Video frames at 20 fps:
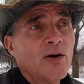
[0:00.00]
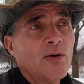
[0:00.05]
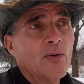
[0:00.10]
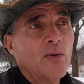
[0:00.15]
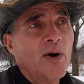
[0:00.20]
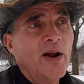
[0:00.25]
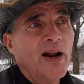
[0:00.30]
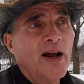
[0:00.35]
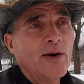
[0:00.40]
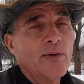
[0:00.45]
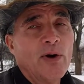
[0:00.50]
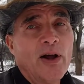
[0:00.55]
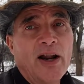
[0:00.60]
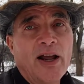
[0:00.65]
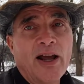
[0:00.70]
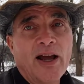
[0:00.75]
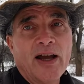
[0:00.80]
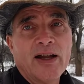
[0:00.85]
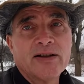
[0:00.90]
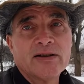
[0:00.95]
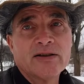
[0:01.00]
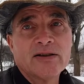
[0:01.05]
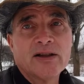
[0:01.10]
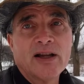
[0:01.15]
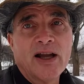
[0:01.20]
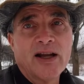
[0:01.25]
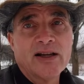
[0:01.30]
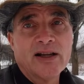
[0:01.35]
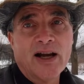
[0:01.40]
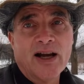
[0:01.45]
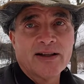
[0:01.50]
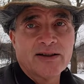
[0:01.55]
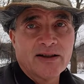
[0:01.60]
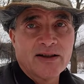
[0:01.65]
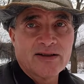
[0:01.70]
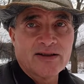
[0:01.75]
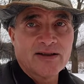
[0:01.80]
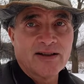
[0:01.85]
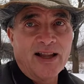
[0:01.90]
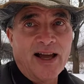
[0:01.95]
when I went ahead and, and got
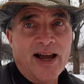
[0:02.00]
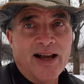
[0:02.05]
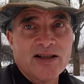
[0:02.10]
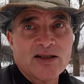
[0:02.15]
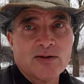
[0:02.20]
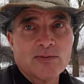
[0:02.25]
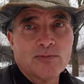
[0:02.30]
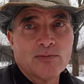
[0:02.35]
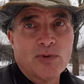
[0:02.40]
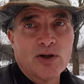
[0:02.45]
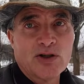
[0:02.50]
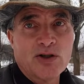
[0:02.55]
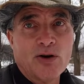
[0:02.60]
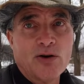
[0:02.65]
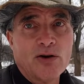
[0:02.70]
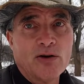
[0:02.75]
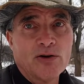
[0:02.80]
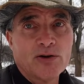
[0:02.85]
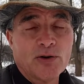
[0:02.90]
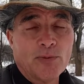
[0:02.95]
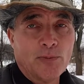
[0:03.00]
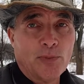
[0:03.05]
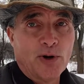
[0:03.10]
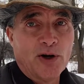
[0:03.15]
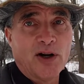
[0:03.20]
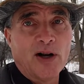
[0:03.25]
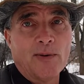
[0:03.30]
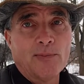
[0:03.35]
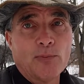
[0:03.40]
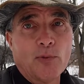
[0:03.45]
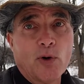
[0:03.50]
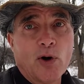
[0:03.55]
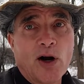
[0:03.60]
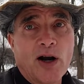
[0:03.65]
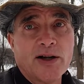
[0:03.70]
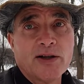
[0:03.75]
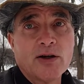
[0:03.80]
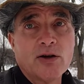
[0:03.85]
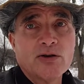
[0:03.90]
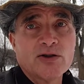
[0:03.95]
this last material to put it up where
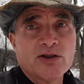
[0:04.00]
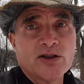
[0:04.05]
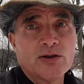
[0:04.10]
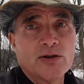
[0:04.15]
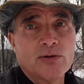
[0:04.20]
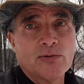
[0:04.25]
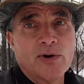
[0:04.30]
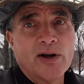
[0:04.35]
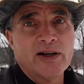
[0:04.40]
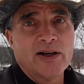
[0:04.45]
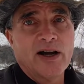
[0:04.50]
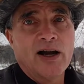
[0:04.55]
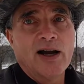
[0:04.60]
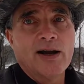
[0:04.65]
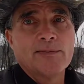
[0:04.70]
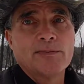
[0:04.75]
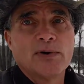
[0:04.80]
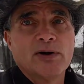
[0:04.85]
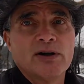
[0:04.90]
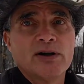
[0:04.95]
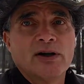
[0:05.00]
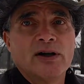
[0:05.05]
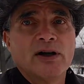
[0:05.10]
I usually do. Right now I'm